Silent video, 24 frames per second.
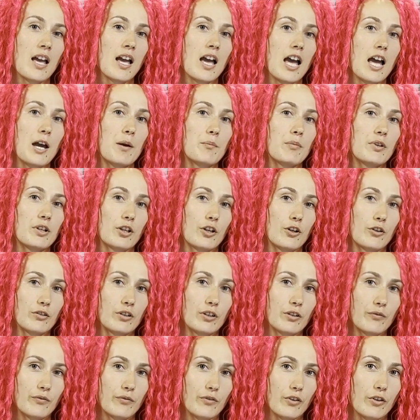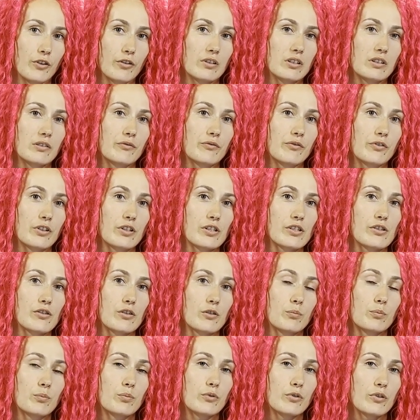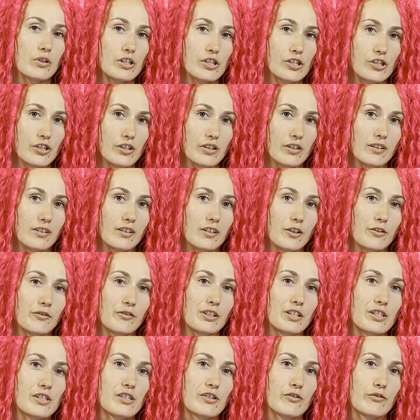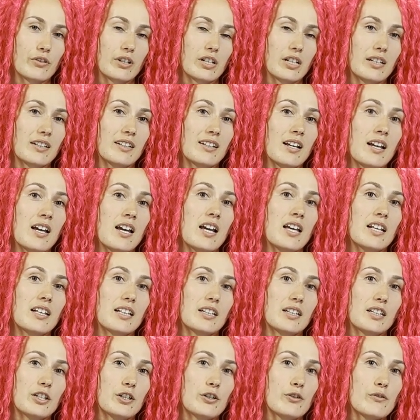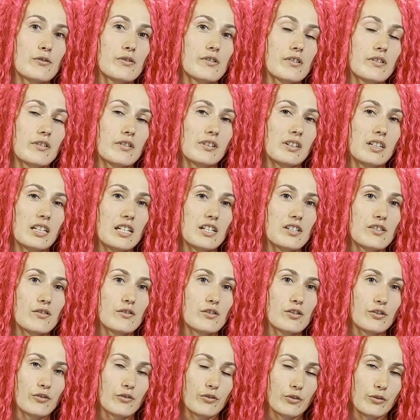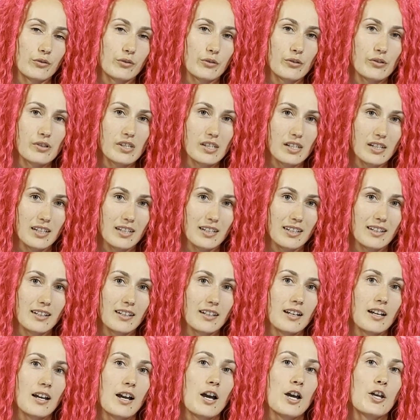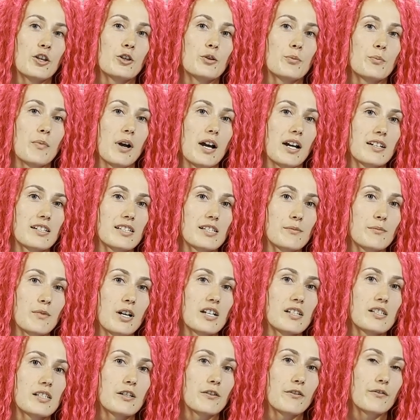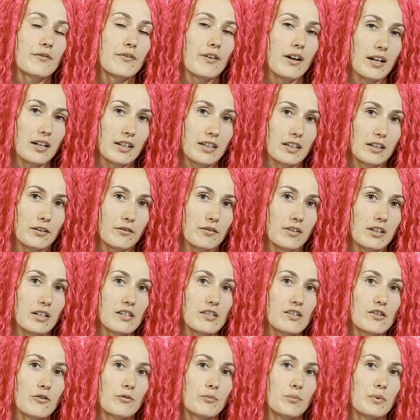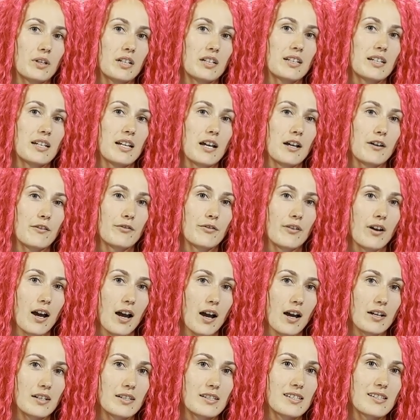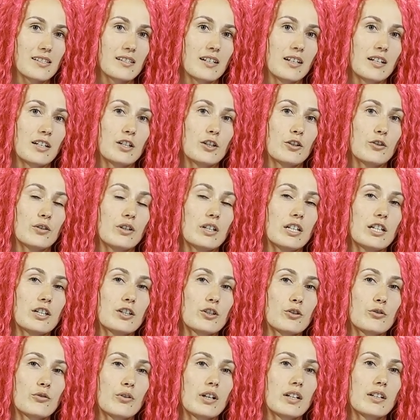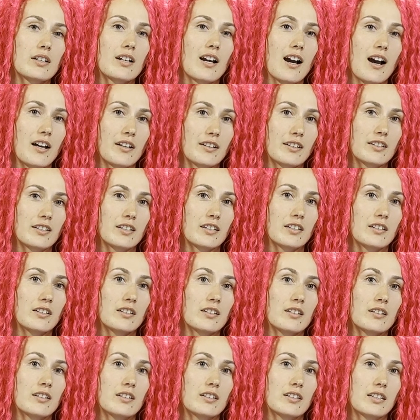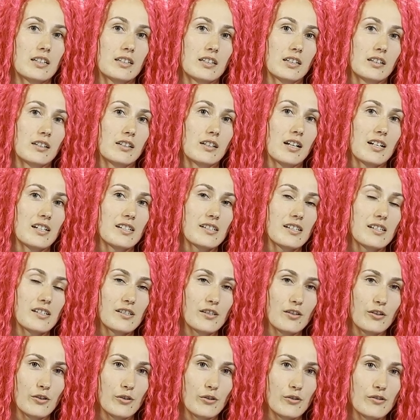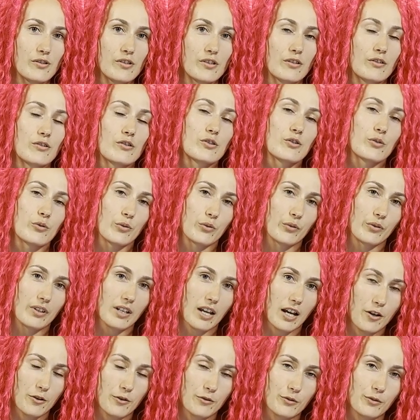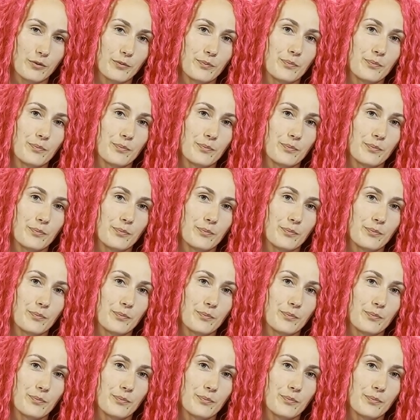And below the fold refers to a portion of the screen that the user needs to scroll to see. To maximize the effectiveness of BTF ads, you need to create content that entices the user to scroll down.